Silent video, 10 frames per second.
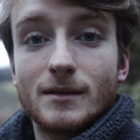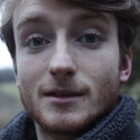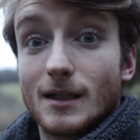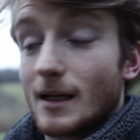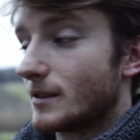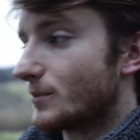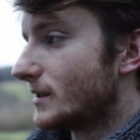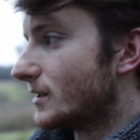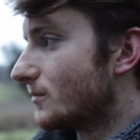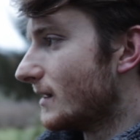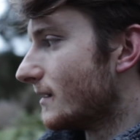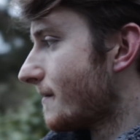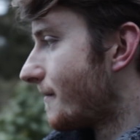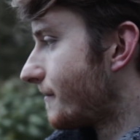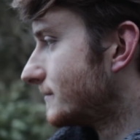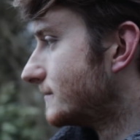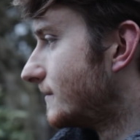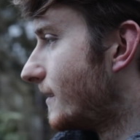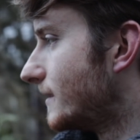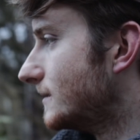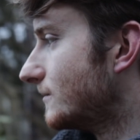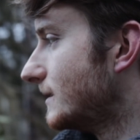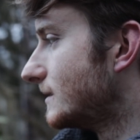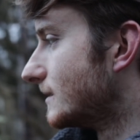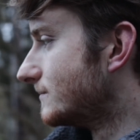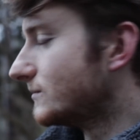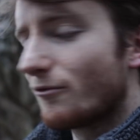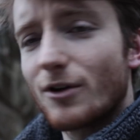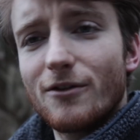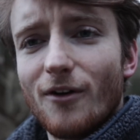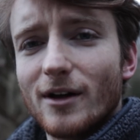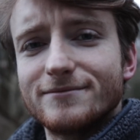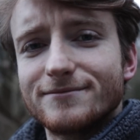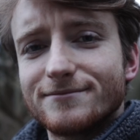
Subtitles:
It's classic British weather in the winter. Not very fun.